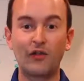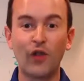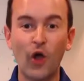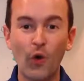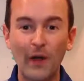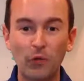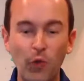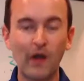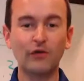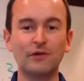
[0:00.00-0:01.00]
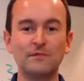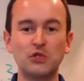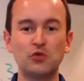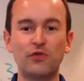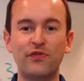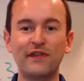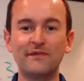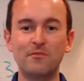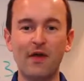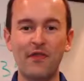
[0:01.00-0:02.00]
Hello and welcome to
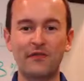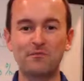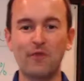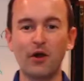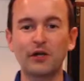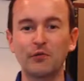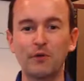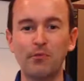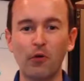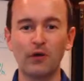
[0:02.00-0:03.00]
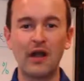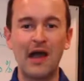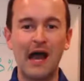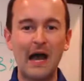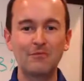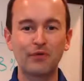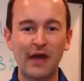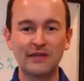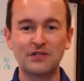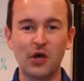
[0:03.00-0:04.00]
this month's market report. I'm
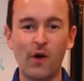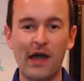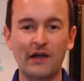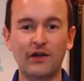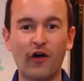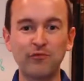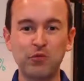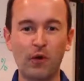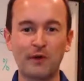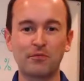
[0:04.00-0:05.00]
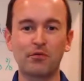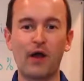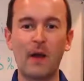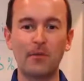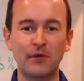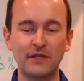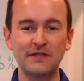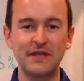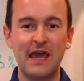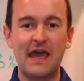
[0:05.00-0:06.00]
Brad Dohack, Gulf Pointe
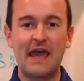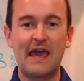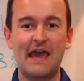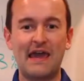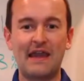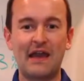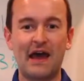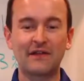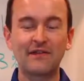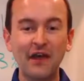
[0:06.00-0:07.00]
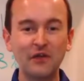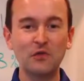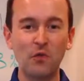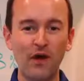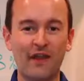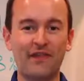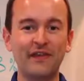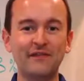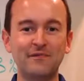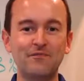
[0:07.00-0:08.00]
Properties, and I'll tell you what,
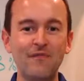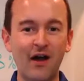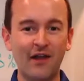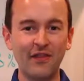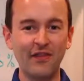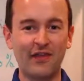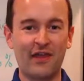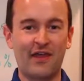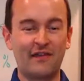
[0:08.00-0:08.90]
this month,